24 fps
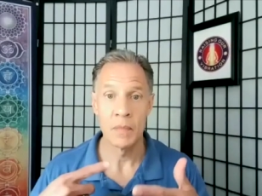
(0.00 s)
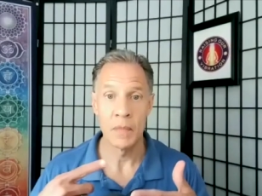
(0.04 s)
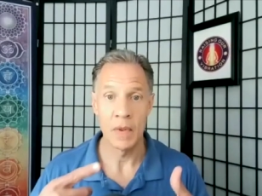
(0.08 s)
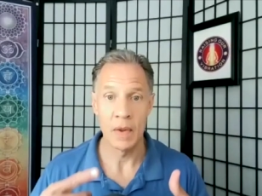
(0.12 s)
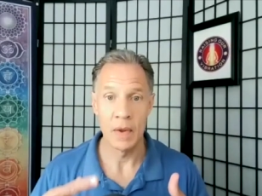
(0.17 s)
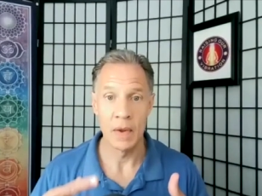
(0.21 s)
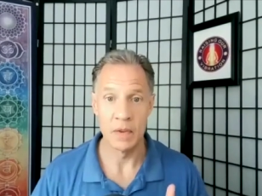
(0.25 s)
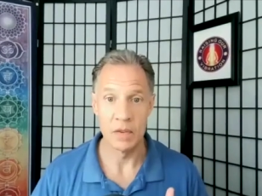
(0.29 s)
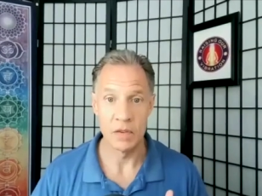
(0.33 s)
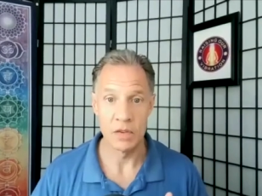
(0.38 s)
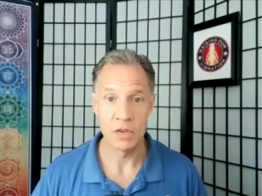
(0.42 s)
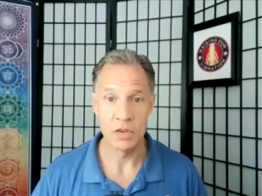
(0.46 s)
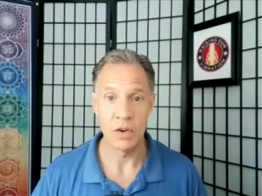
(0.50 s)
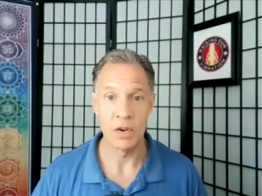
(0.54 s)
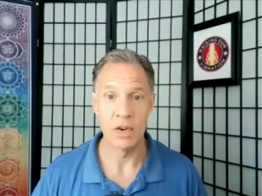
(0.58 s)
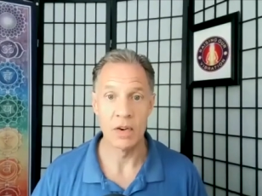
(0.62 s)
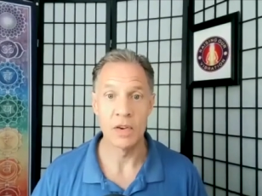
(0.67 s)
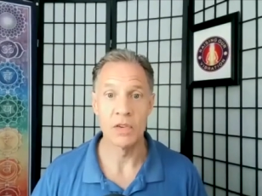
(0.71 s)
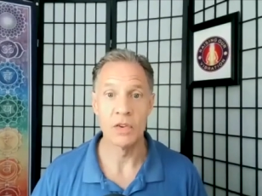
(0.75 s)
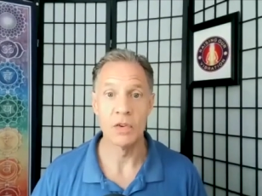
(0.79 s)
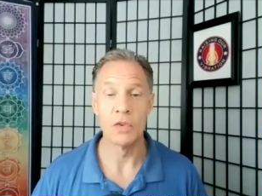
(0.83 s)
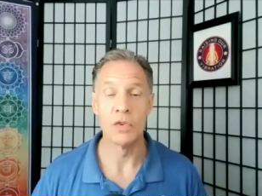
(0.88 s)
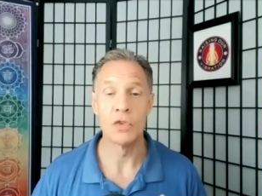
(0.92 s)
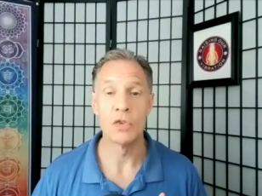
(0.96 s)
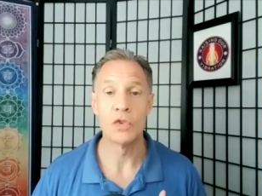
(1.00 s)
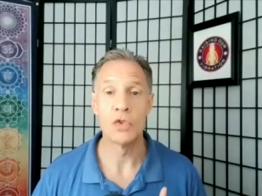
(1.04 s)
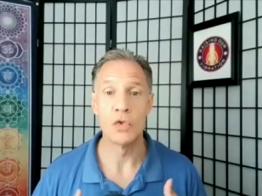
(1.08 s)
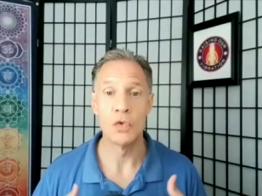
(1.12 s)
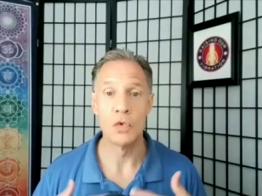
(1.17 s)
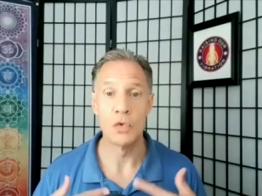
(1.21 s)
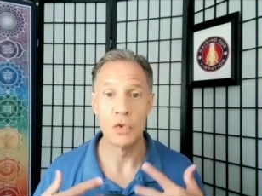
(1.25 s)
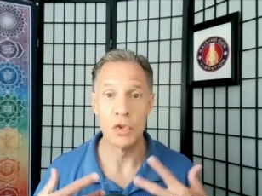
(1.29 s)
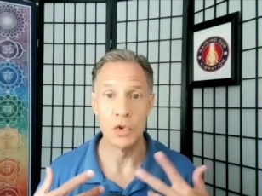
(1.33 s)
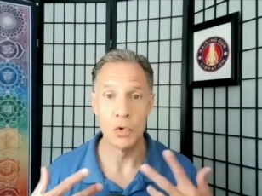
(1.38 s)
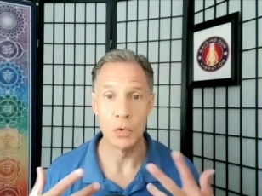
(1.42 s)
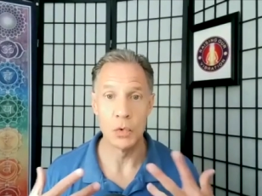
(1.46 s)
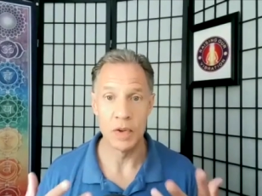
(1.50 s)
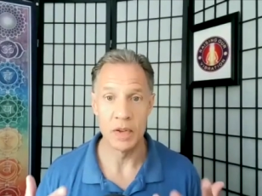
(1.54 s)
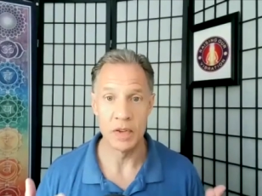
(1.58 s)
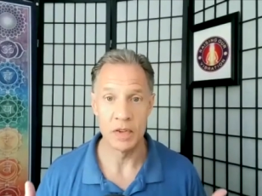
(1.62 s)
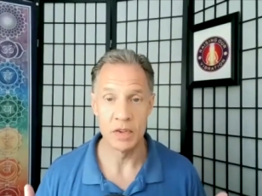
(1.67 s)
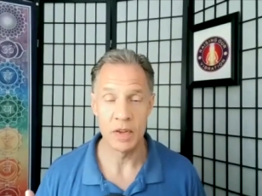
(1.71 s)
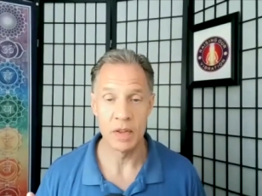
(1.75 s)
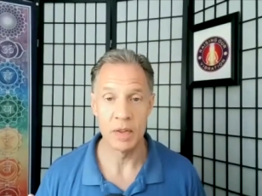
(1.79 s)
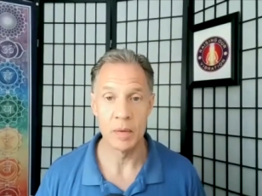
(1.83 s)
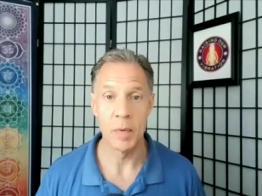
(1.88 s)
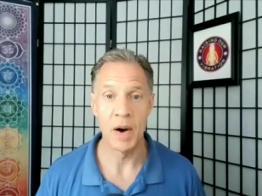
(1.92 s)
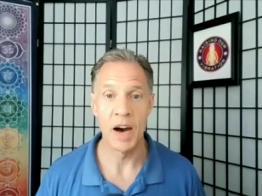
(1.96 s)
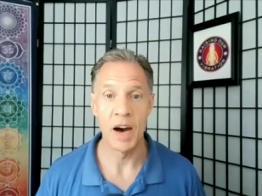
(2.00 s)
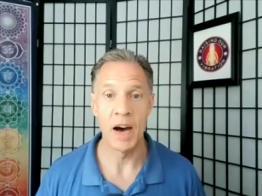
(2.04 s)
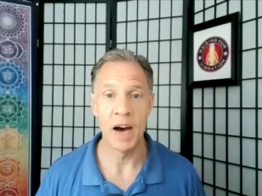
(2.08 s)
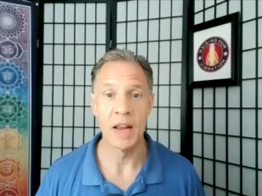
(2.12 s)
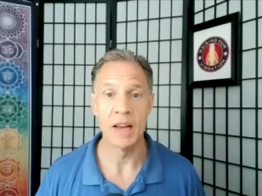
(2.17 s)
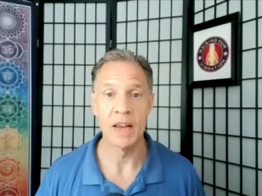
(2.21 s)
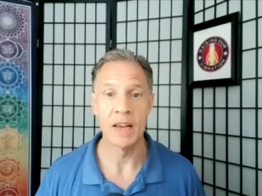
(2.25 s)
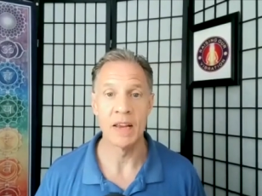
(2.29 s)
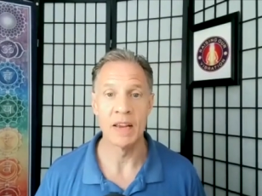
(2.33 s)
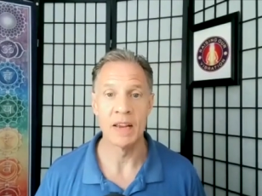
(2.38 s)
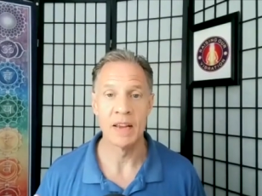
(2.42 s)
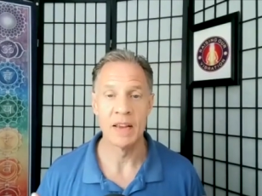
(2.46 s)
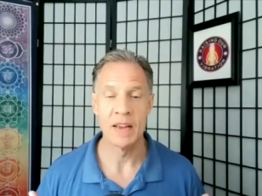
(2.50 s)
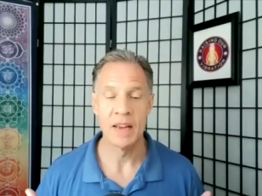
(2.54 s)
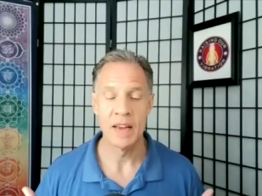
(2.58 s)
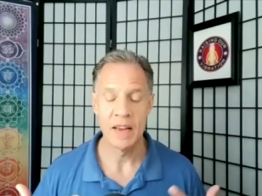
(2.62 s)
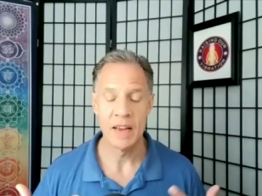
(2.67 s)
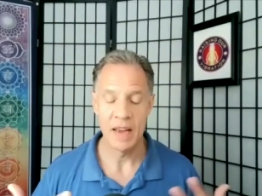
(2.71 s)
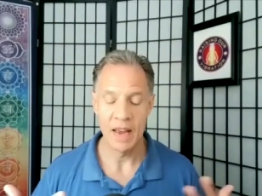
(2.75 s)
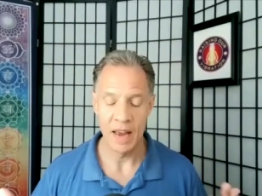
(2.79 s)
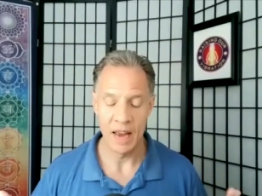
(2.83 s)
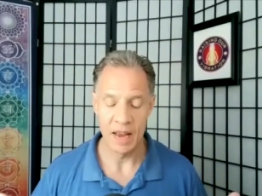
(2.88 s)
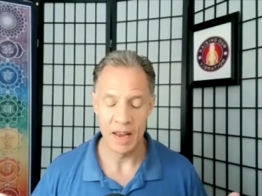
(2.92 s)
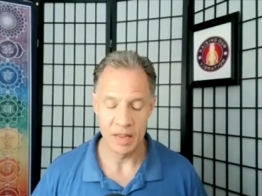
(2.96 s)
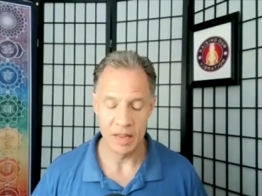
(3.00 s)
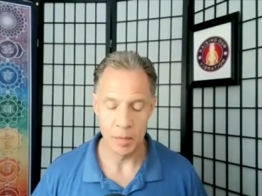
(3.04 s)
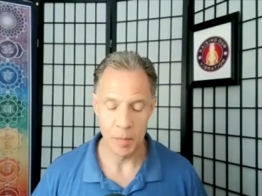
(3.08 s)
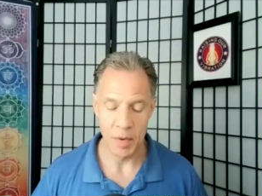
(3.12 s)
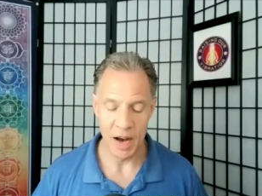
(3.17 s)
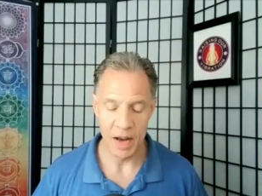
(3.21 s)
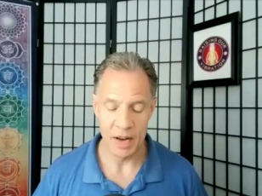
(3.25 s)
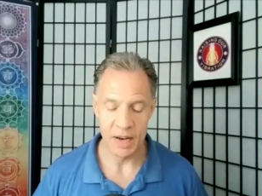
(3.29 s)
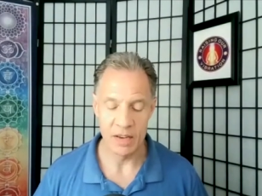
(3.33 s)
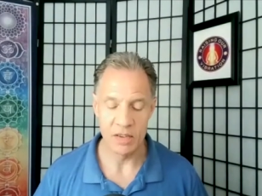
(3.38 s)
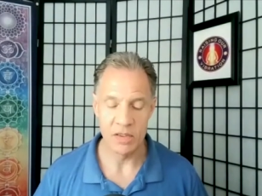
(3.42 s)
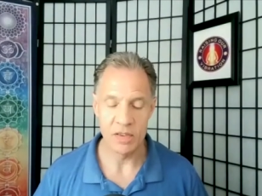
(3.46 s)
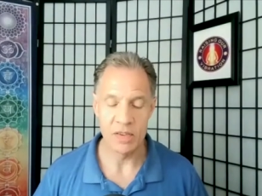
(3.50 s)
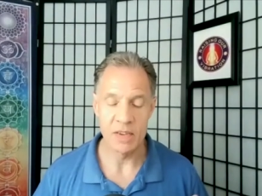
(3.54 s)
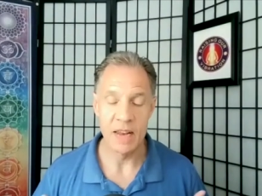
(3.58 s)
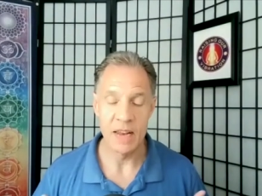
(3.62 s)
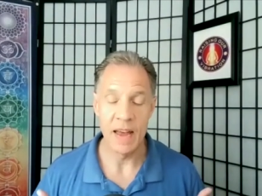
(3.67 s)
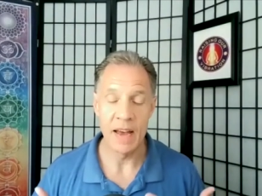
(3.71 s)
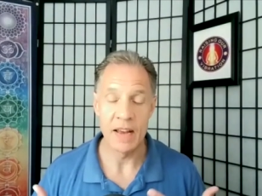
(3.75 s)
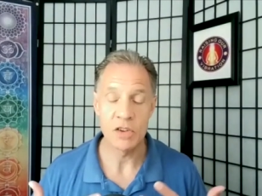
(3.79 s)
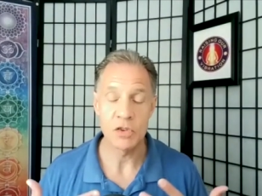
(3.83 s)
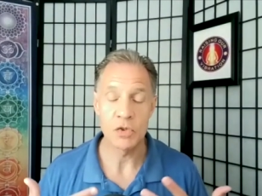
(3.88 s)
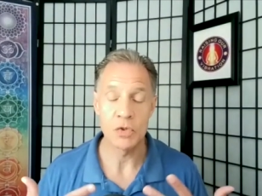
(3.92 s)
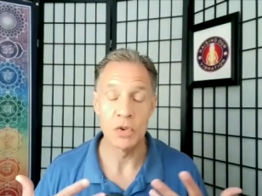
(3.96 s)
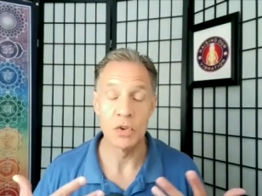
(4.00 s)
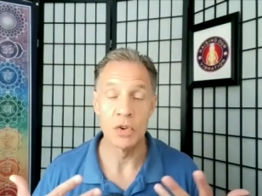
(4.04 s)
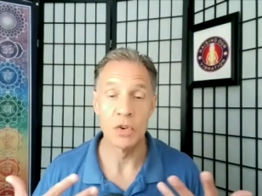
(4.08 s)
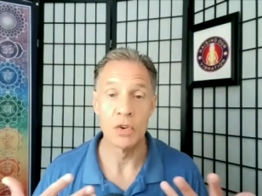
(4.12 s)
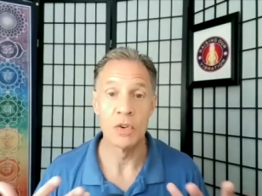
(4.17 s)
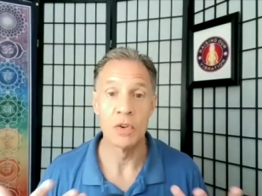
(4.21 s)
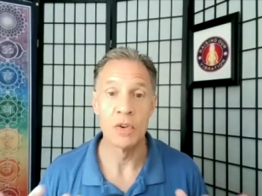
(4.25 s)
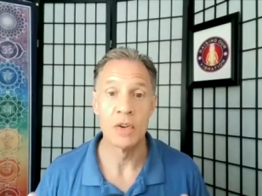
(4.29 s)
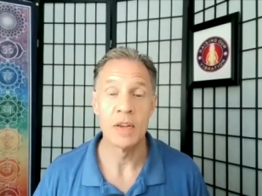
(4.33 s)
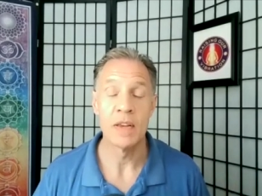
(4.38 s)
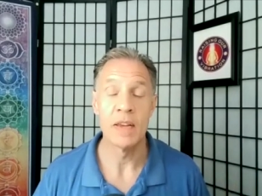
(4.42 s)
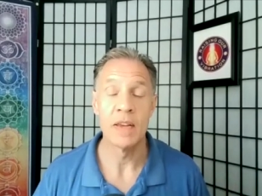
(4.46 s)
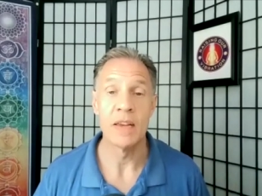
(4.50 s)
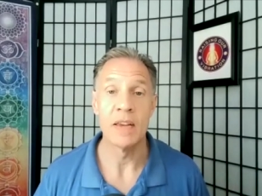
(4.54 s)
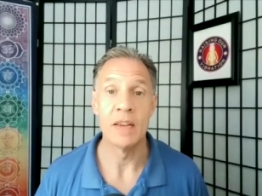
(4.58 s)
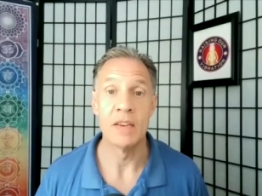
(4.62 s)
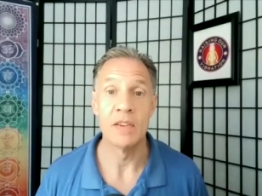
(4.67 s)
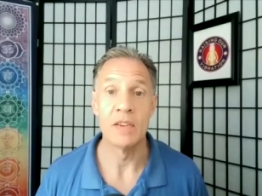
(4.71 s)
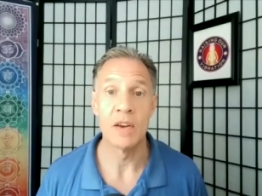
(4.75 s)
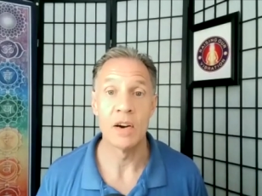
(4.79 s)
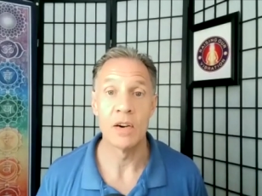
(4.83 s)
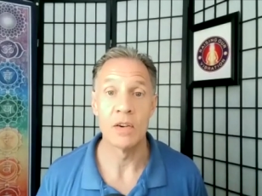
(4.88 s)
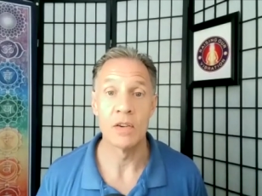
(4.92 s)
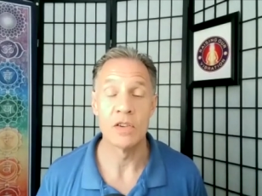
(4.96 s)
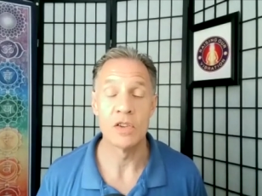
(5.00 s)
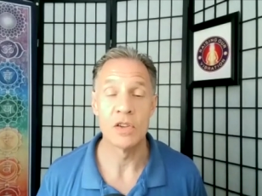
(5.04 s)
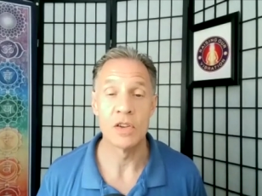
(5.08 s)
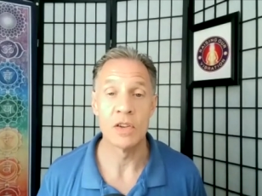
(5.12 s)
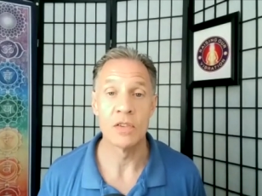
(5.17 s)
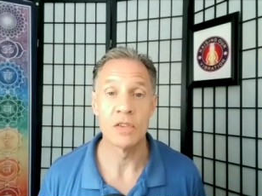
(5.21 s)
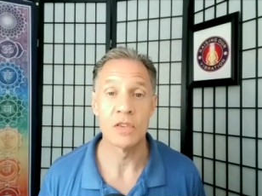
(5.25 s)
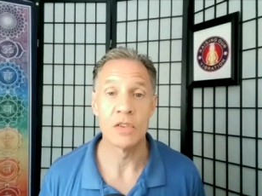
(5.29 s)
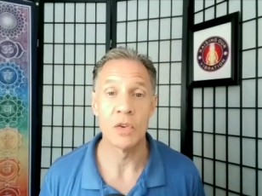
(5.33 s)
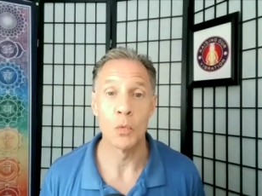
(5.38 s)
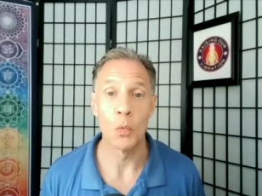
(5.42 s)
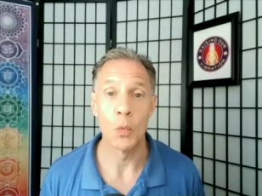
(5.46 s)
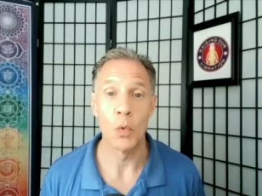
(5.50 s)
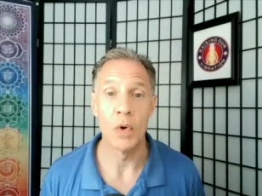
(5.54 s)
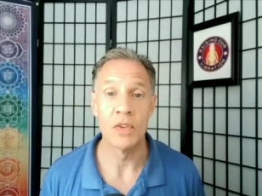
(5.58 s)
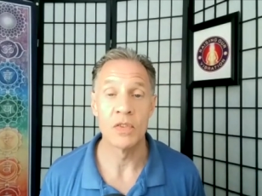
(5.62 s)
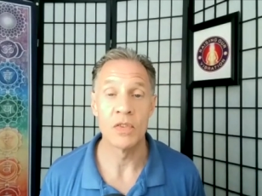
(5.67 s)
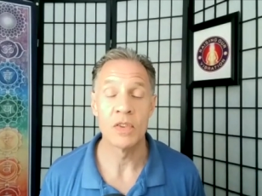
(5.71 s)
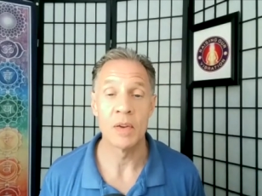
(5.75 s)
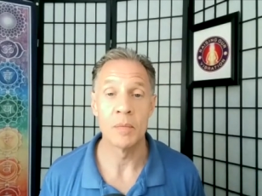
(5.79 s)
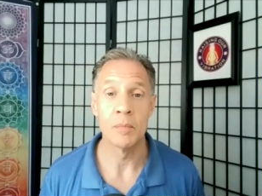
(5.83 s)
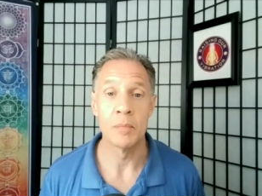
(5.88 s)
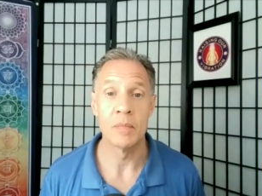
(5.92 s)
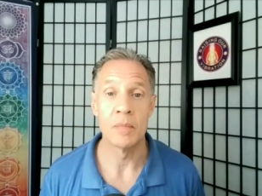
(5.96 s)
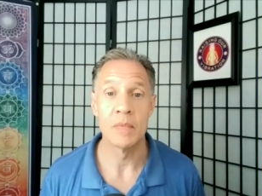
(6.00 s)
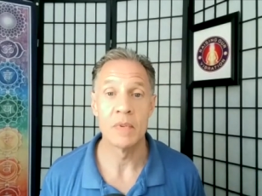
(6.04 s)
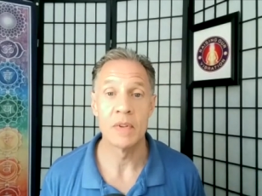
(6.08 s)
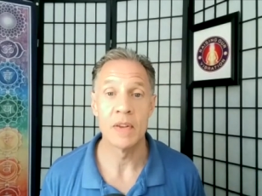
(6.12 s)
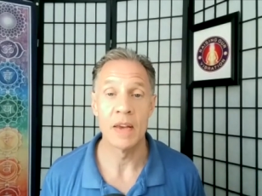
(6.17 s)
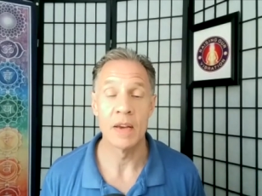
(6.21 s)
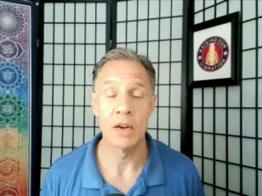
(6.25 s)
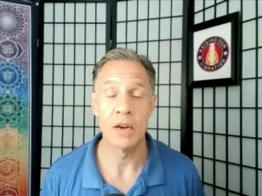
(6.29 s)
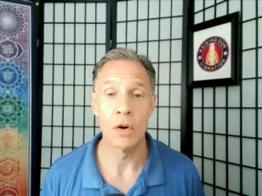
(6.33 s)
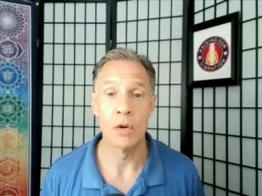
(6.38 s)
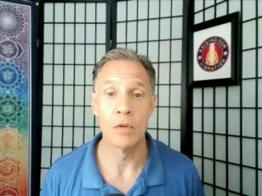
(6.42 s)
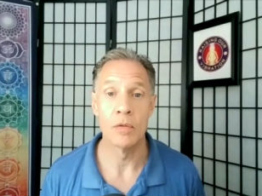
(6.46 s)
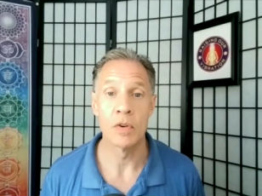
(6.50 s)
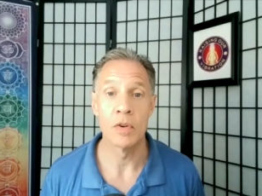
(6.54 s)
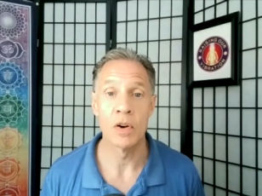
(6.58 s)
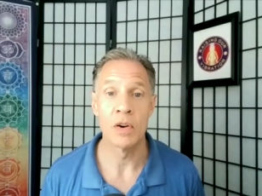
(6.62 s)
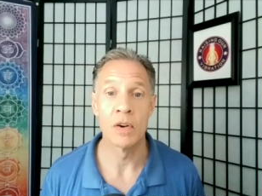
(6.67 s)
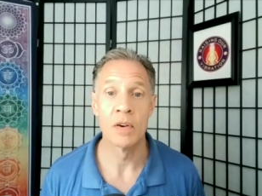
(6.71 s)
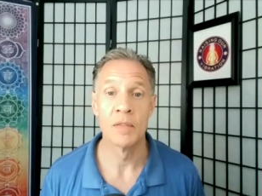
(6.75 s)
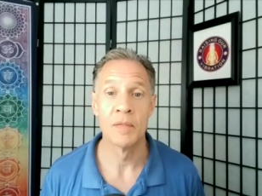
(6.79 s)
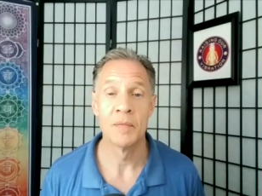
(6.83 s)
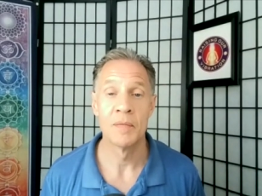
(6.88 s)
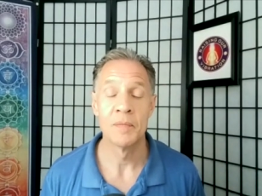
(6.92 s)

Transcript: and start to tune you into the body, and the body's natural intelligence and wisdom take over